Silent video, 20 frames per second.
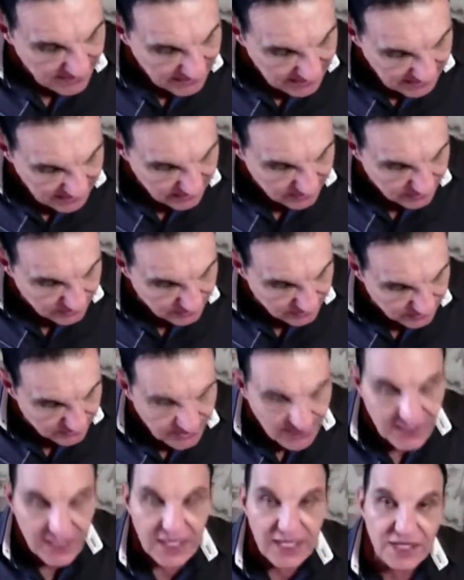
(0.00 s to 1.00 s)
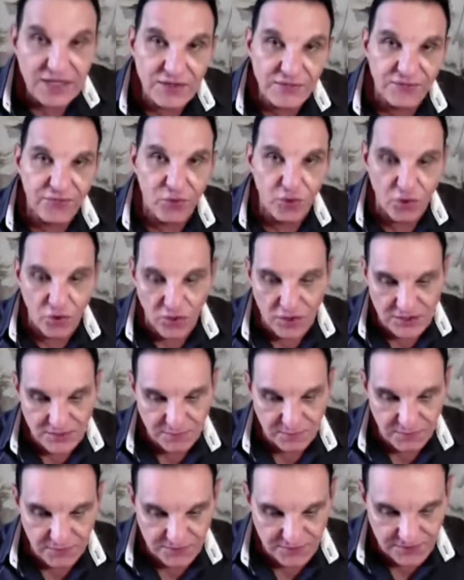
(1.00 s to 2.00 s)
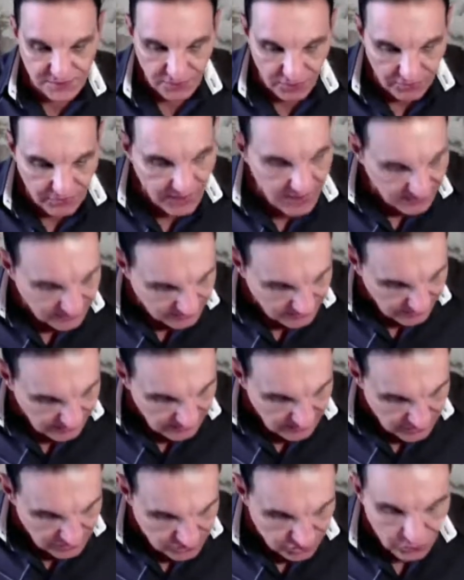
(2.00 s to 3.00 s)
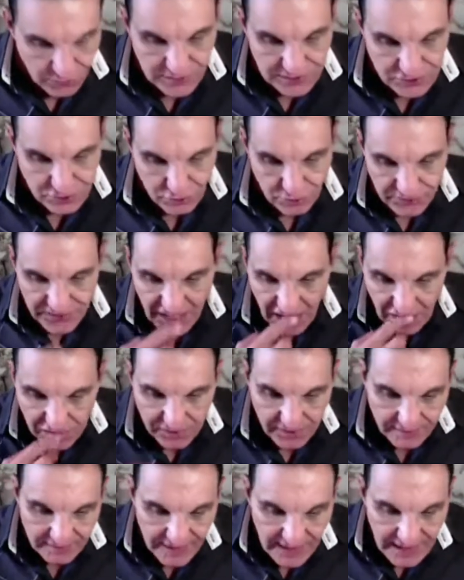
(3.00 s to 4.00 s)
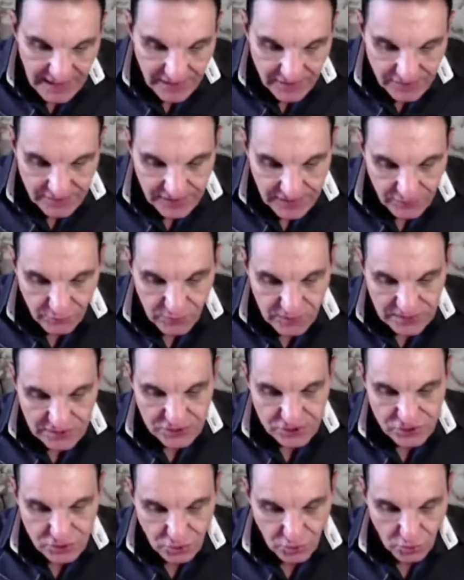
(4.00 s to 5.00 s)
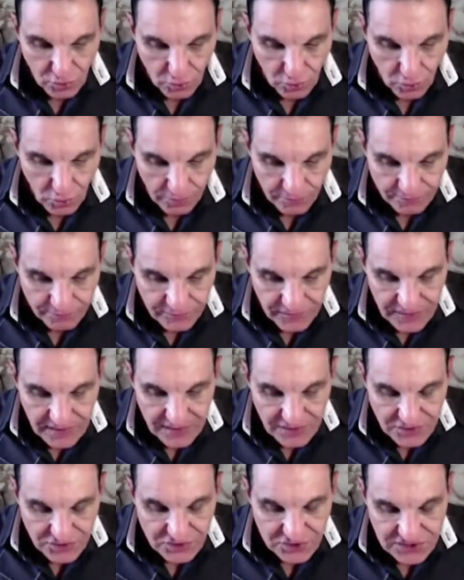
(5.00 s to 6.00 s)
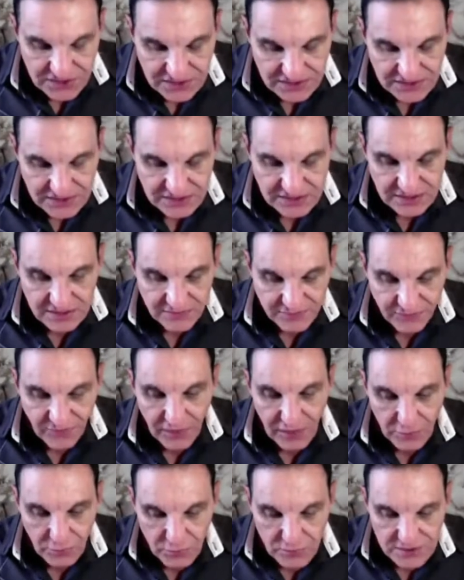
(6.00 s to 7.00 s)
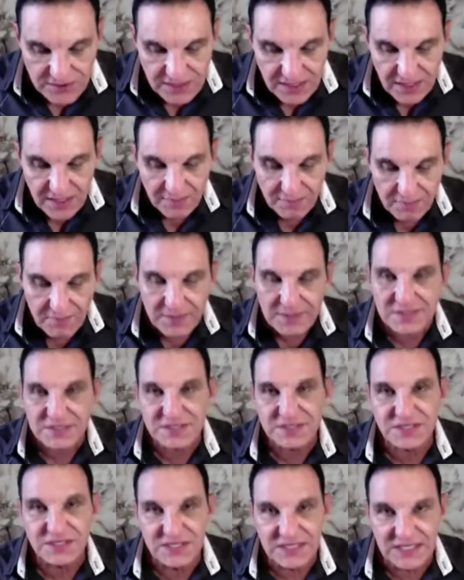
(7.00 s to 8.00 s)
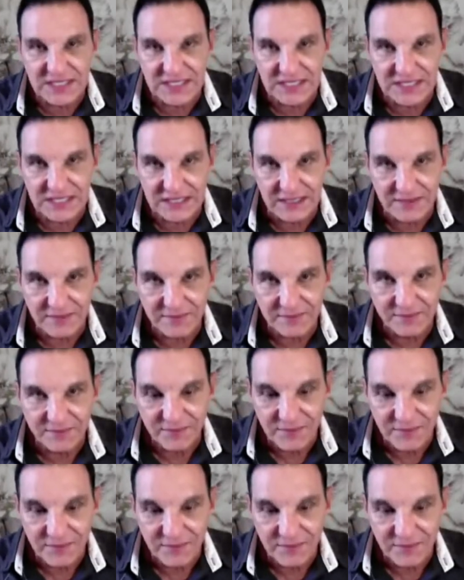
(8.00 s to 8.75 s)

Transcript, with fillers: healed in the four gospels. All right. So we saw that. Then we saw Jesus's followers ministered healing.